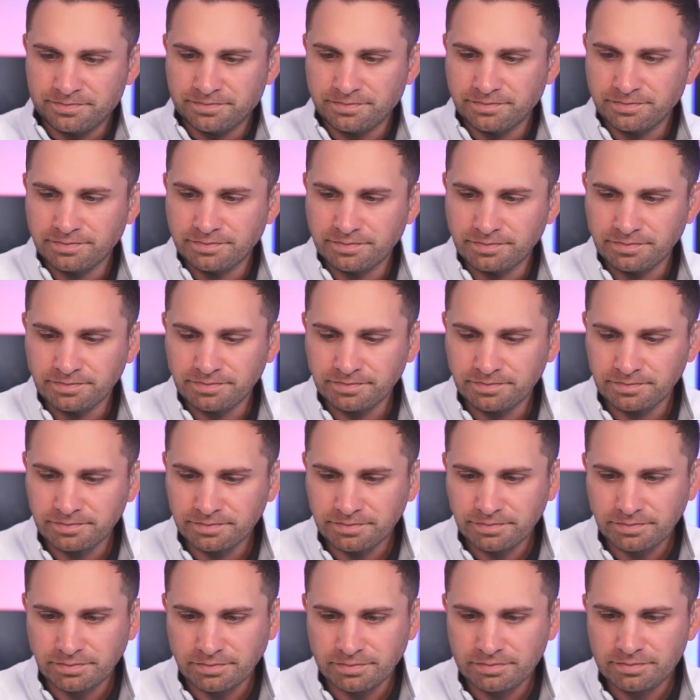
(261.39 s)

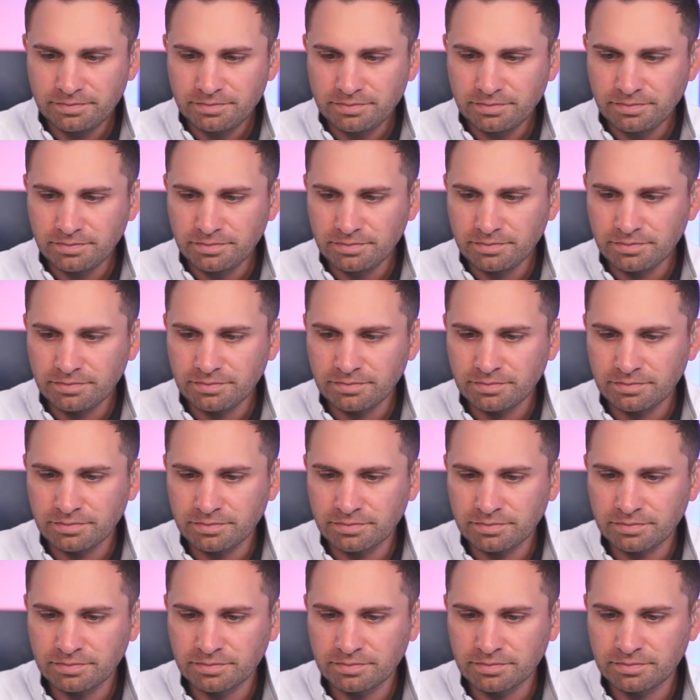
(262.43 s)

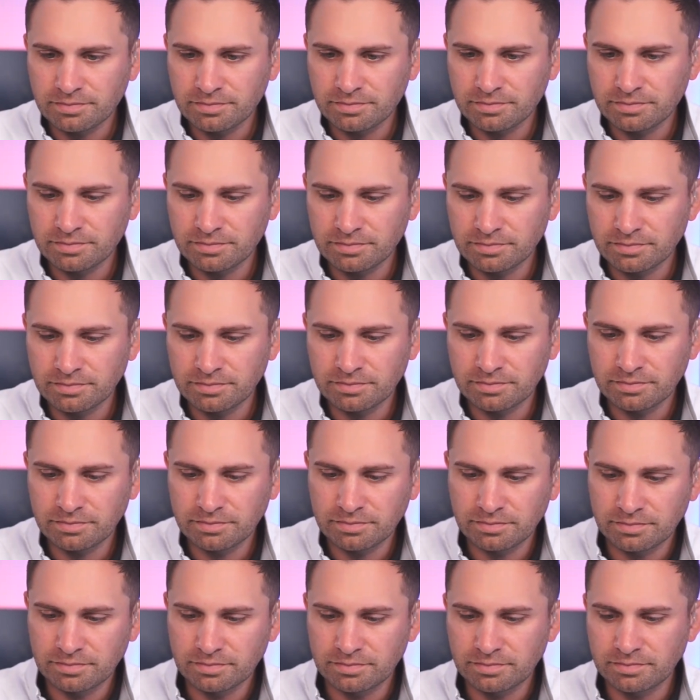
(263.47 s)

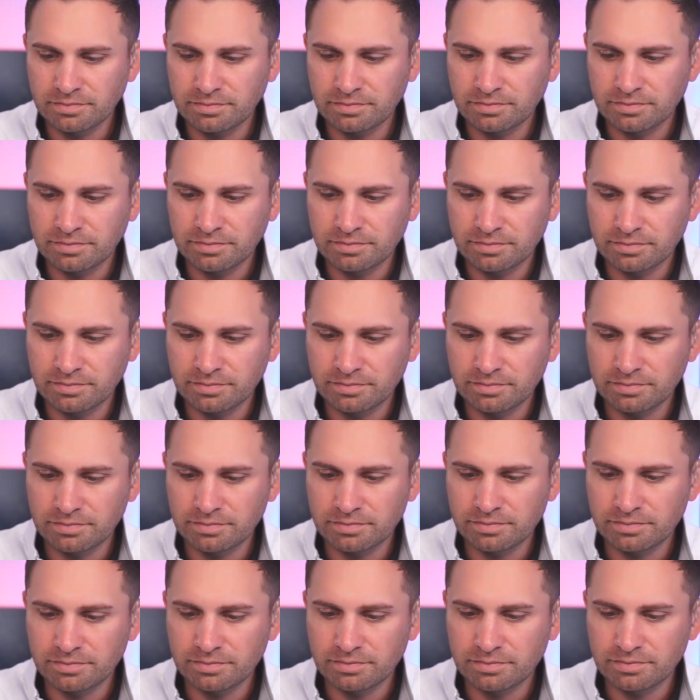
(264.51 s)

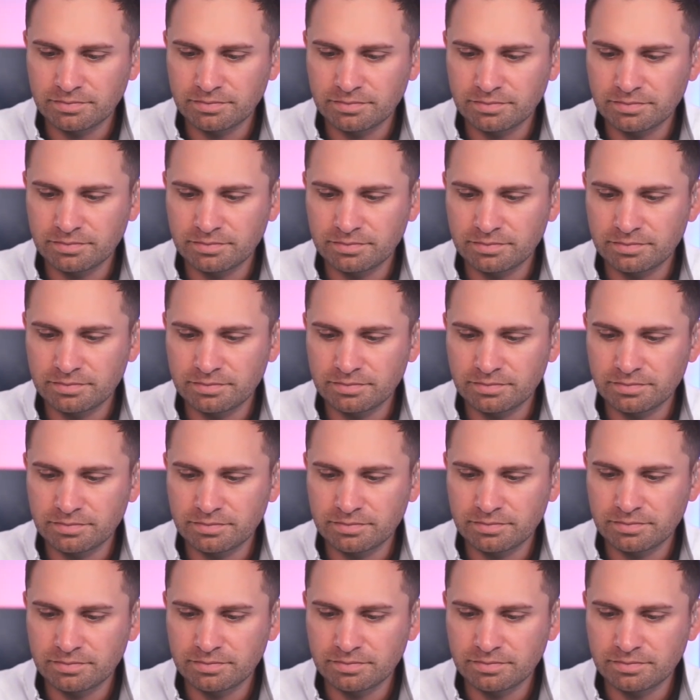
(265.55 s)
This person isn't speaking.